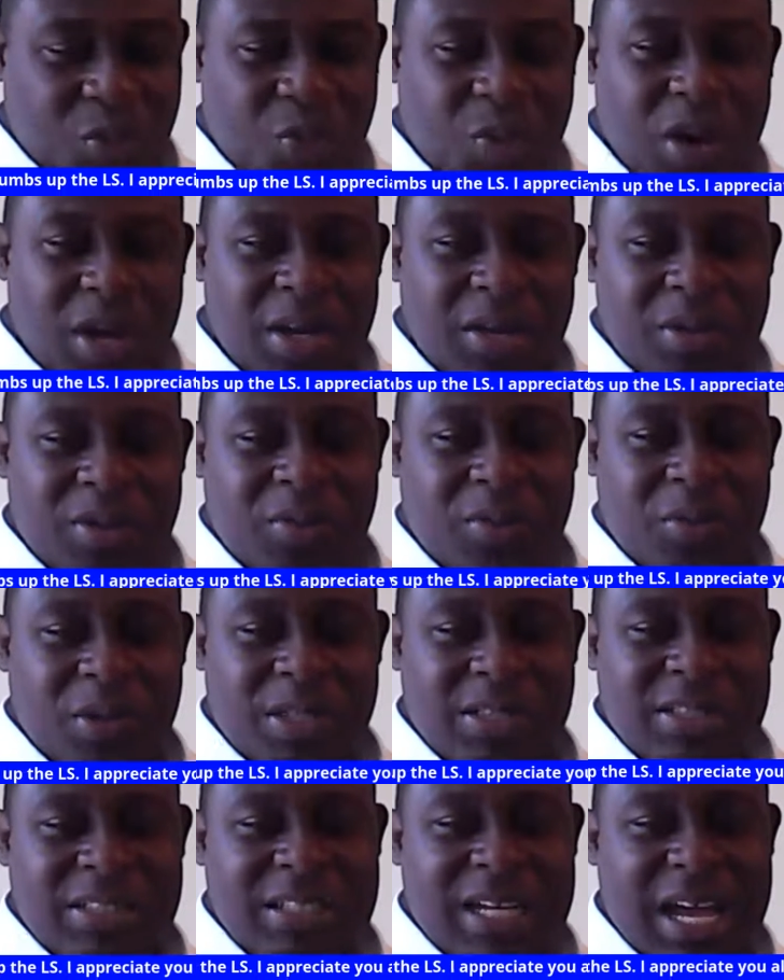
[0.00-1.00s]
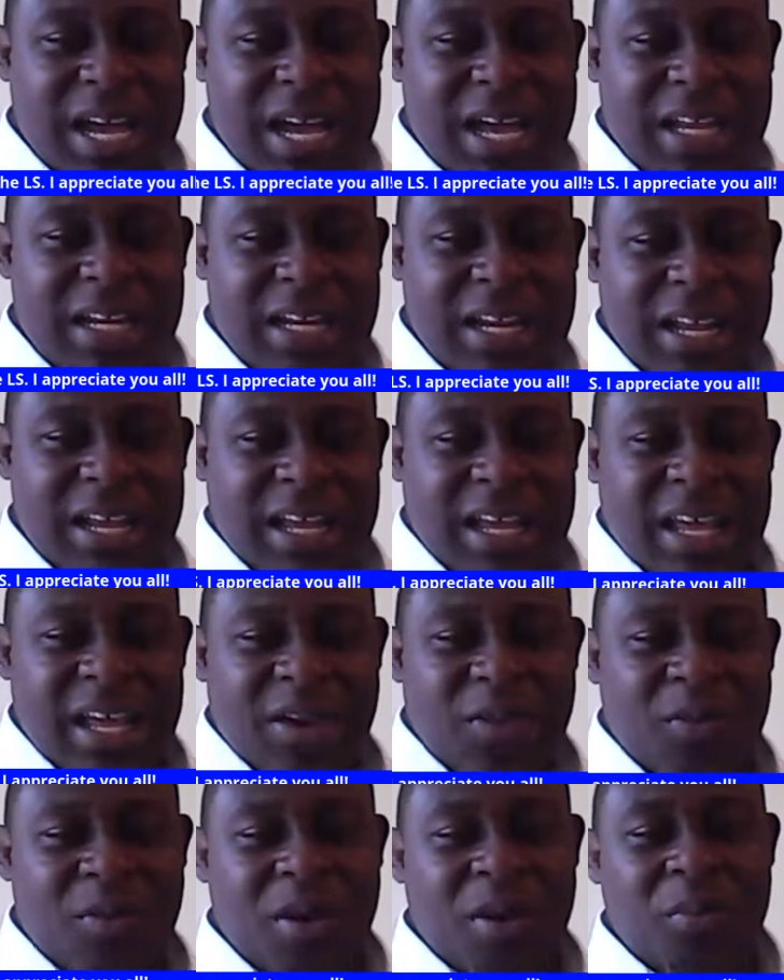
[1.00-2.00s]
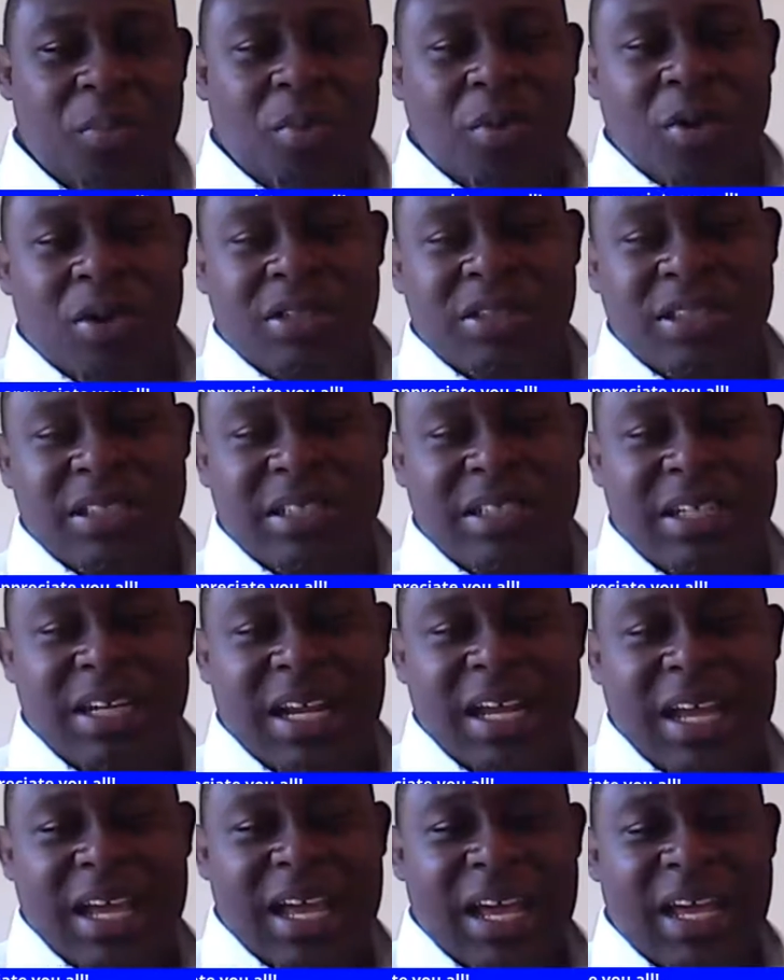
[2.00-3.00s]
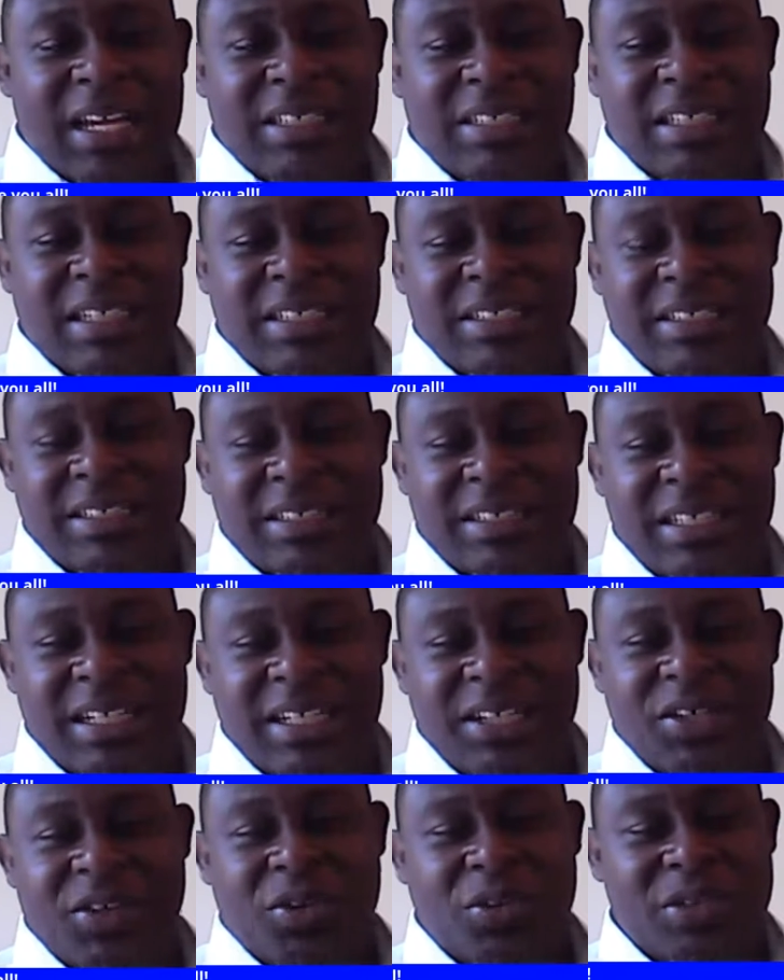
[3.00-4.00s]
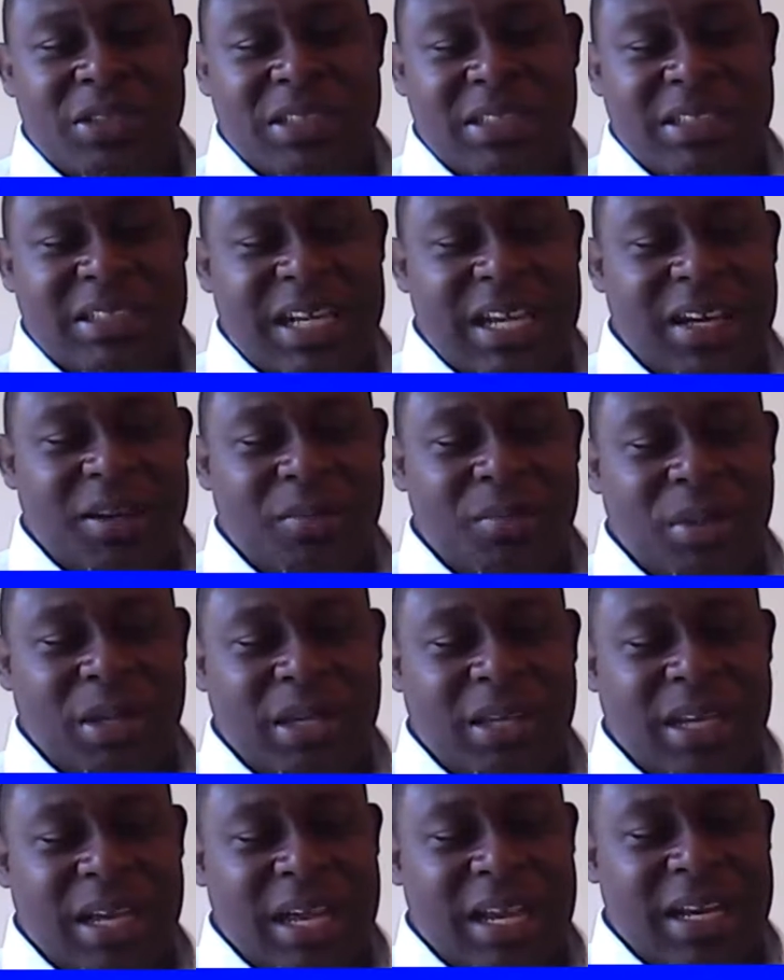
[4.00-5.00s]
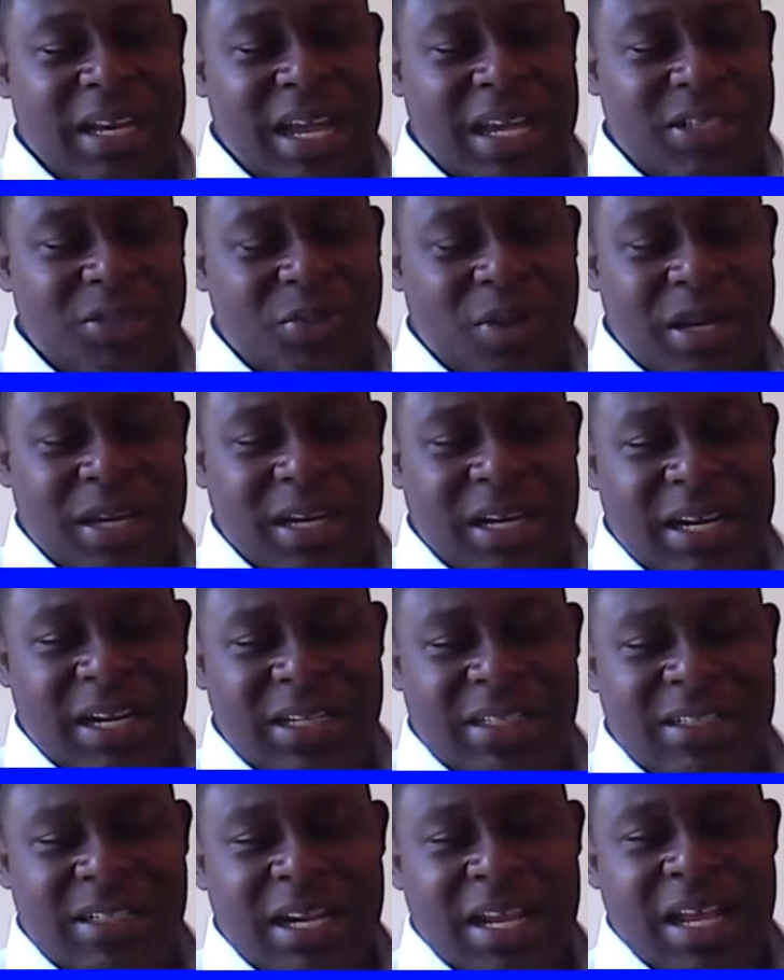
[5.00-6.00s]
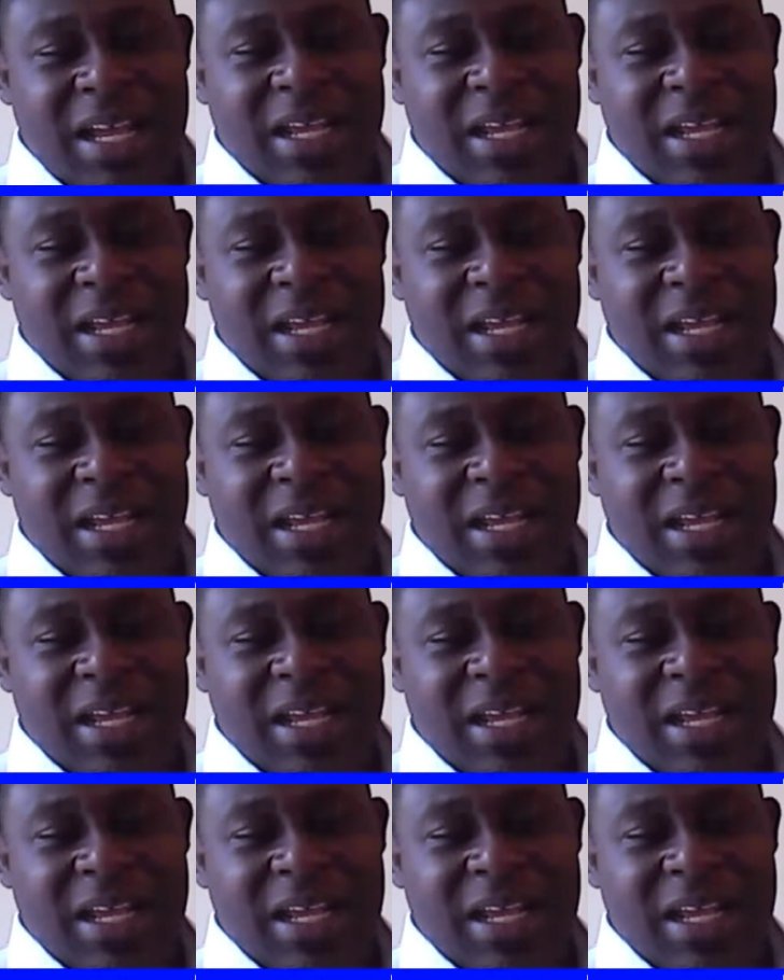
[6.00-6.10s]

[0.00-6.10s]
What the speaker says: one side and one portion and just let it be, and that's what it is.